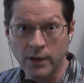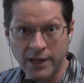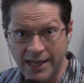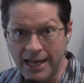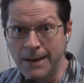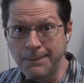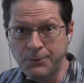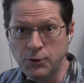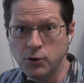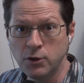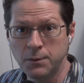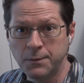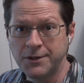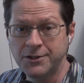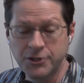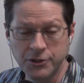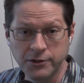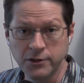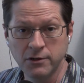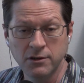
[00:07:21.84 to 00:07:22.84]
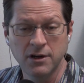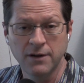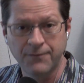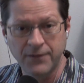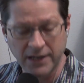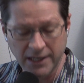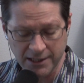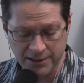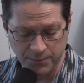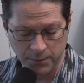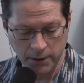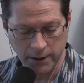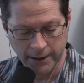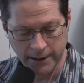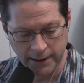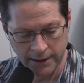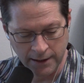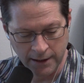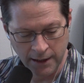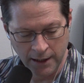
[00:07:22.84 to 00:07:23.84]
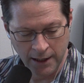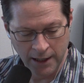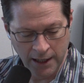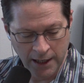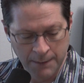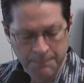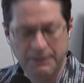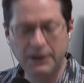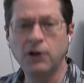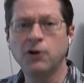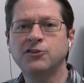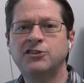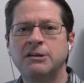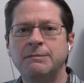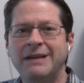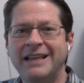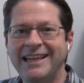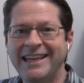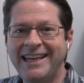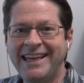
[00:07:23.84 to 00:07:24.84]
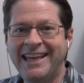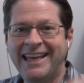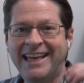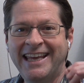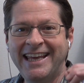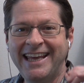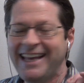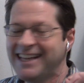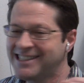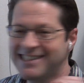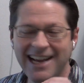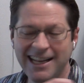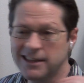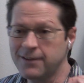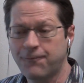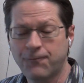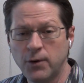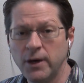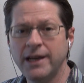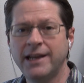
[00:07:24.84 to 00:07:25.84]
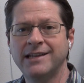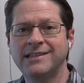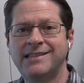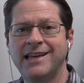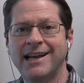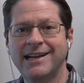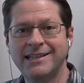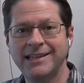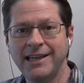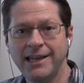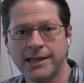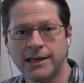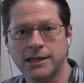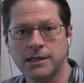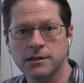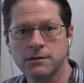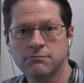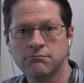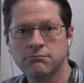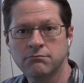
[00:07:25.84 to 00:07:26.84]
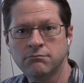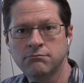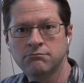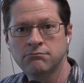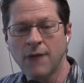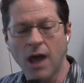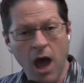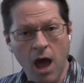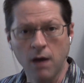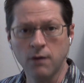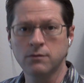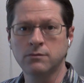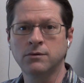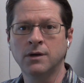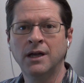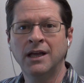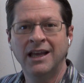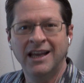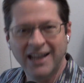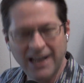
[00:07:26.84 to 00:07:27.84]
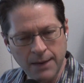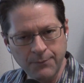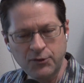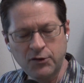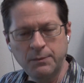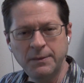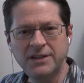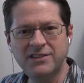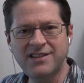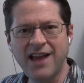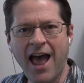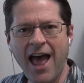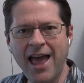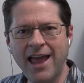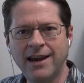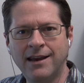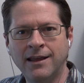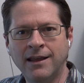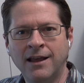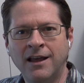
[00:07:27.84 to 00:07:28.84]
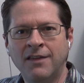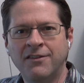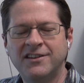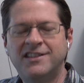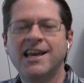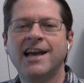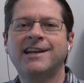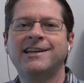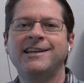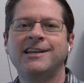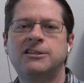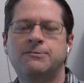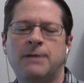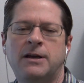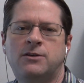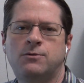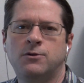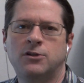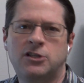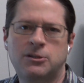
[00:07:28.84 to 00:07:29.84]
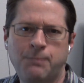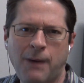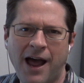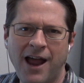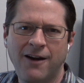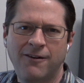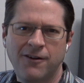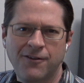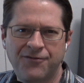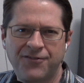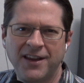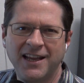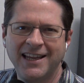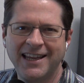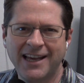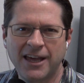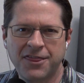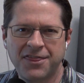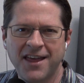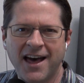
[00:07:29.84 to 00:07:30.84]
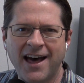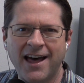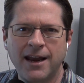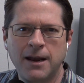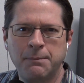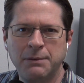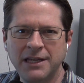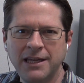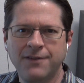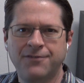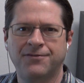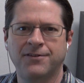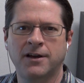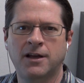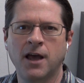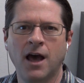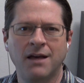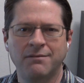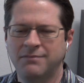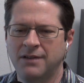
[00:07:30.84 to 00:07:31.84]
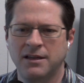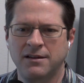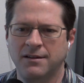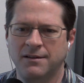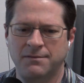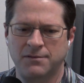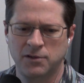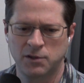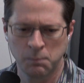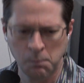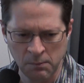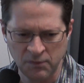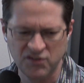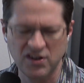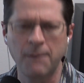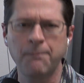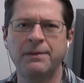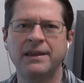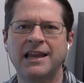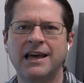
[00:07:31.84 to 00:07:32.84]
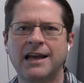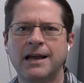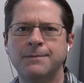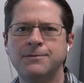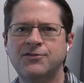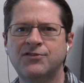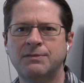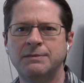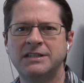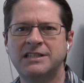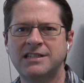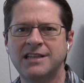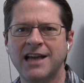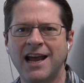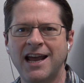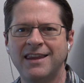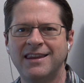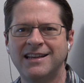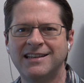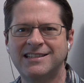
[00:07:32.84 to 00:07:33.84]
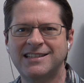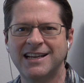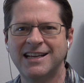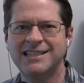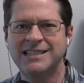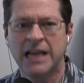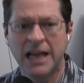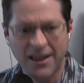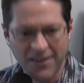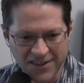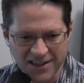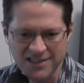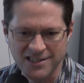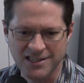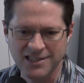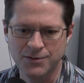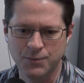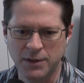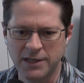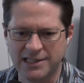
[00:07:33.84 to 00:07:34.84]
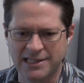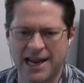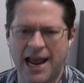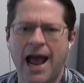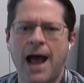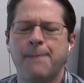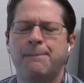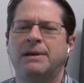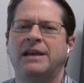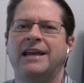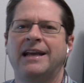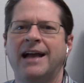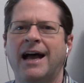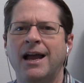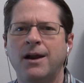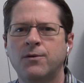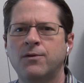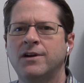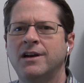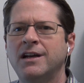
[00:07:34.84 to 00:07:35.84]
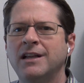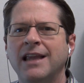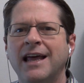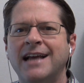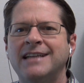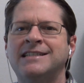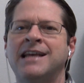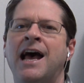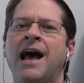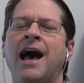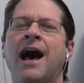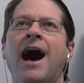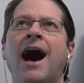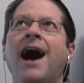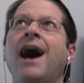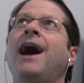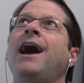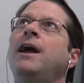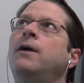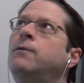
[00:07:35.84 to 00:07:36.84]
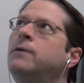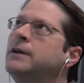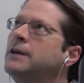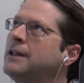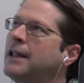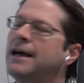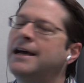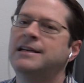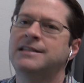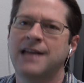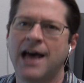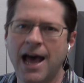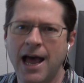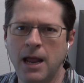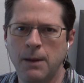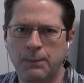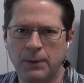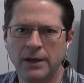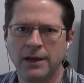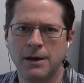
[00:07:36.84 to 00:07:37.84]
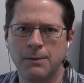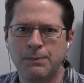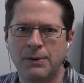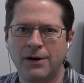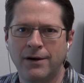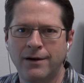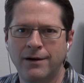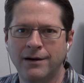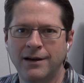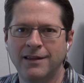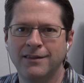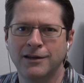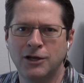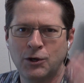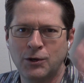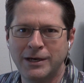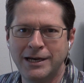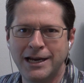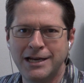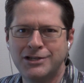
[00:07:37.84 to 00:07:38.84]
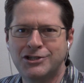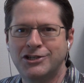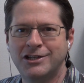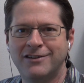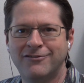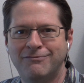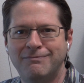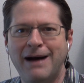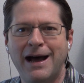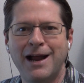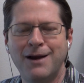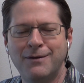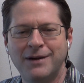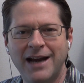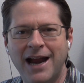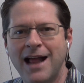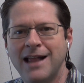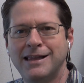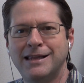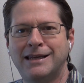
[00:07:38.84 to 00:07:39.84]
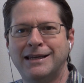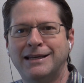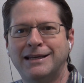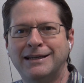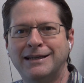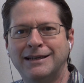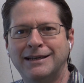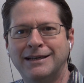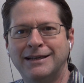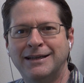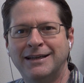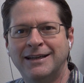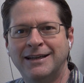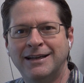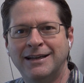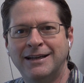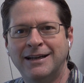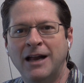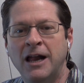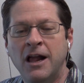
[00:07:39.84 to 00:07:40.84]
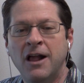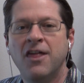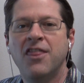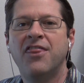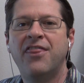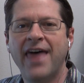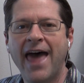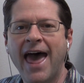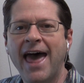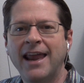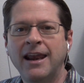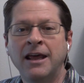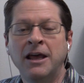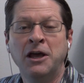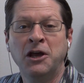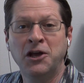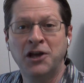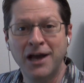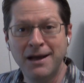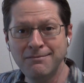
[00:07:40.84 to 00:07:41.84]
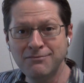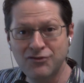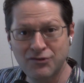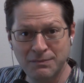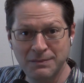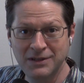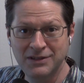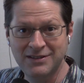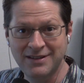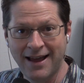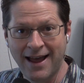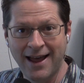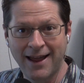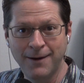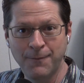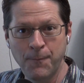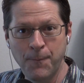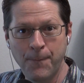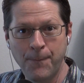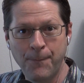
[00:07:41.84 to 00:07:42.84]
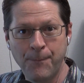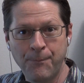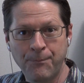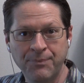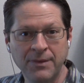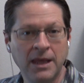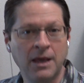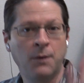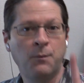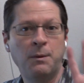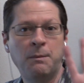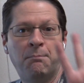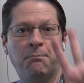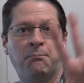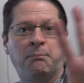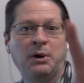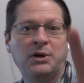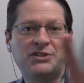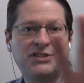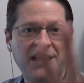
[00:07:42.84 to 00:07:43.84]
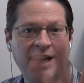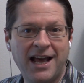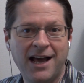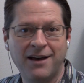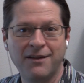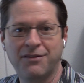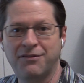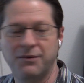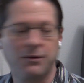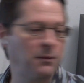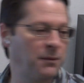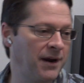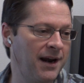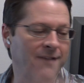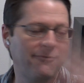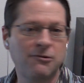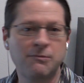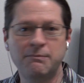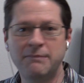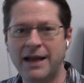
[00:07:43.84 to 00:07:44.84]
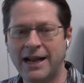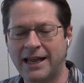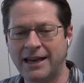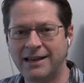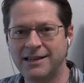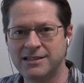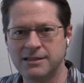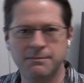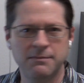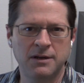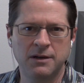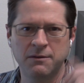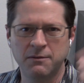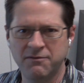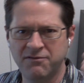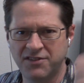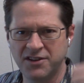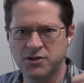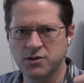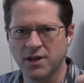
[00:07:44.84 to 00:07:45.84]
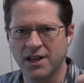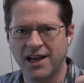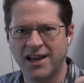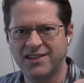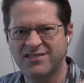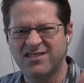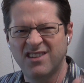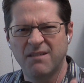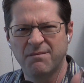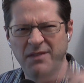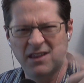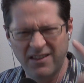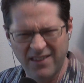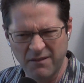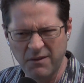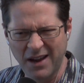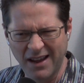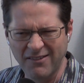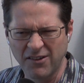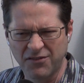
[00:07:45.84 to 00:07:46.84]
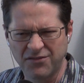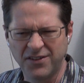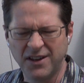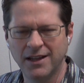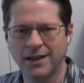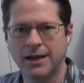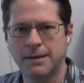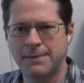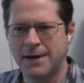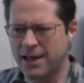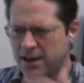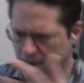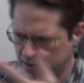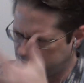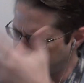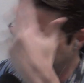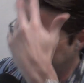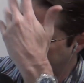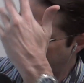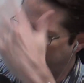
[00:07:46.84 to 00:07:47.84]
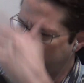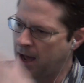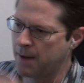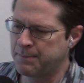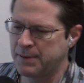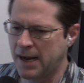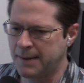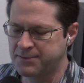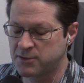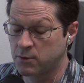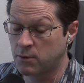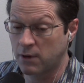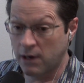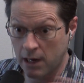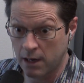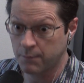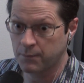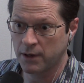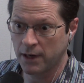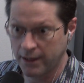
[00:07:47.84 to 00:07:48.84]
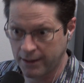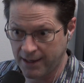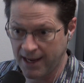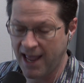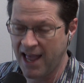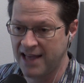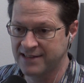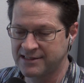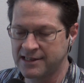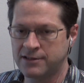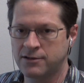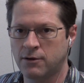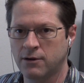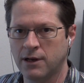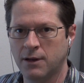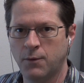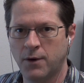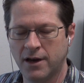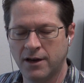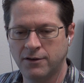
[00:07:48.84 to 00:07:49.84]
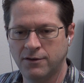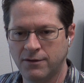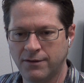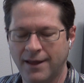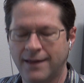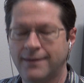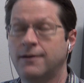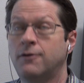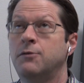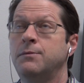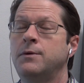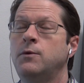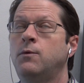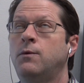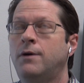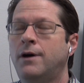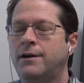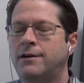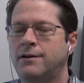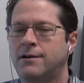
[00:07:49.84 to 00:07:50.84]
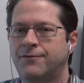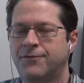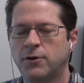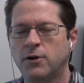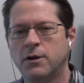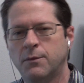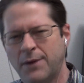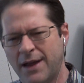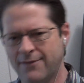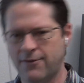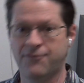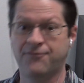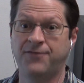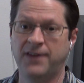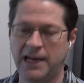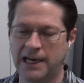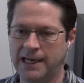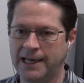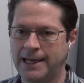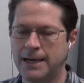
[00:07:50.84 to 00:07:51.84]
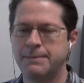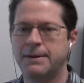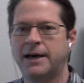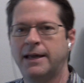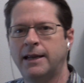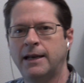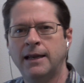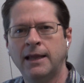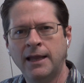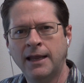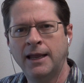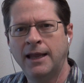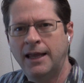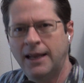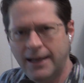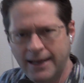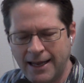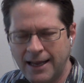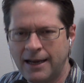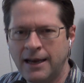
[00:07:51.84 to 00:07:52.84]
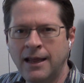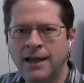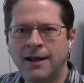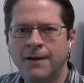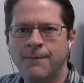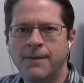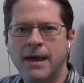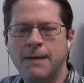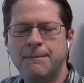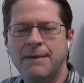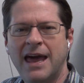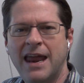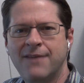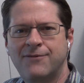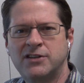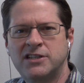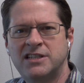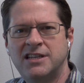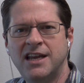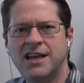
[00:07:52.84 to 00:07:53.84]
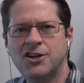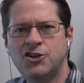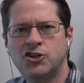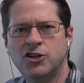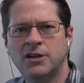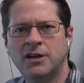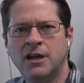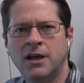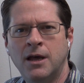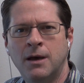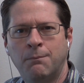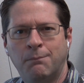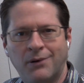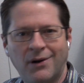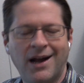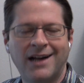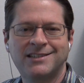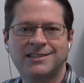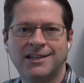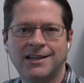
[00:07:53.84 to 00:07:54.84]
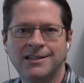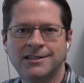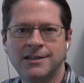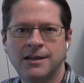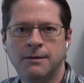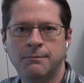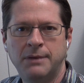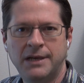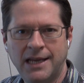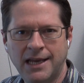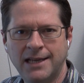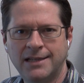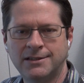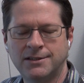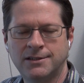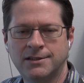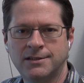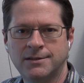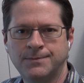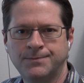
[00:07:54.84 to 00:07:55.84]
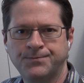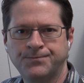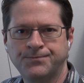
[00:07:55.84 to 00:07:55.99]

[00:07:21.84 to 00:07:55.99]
Keep doing what you're doing if it is working. But ultimately, it's not the freaking technique. No, it comes from inside. The technique's meant to inspire a feeling, a thought, a belief, a, a, something that comes from inside that says, This is what's happening. I realize, I realize I play a part in the creation of my reality. That comes from inside. We push it out through whatever mechanism, and we visualize something, and then we have a feeling about it. Some thought pops into our head, and we're like, Yes, I totally want to do that. That would be wonderful. And we have a feeling about it. And again, that manifestation process begins.